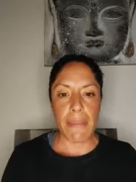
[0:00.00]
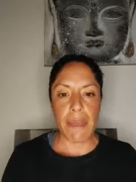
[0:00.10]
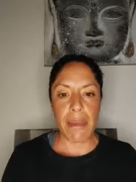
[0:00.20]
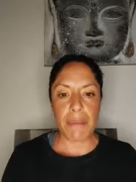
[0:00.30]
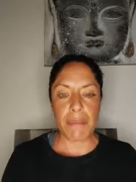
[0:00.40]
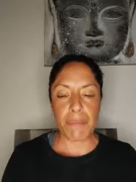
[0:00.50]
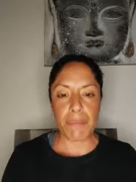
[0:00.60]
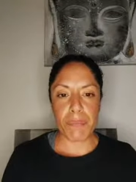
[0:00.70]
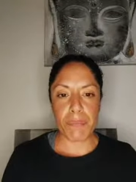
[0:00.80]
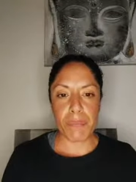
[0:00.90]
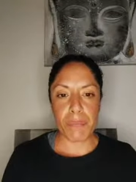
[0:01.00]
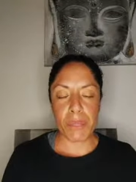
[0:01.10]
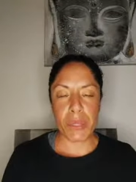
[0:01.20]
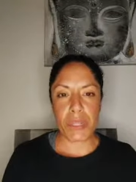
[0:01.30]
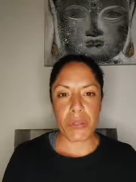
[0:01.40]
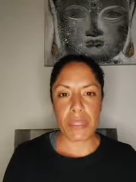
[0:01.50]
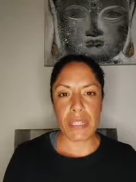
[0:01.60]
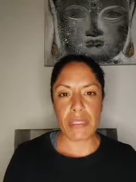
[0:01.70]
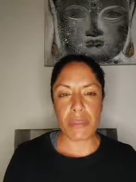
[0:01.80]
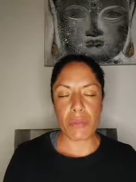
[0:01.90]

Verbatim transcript: Um, because all it,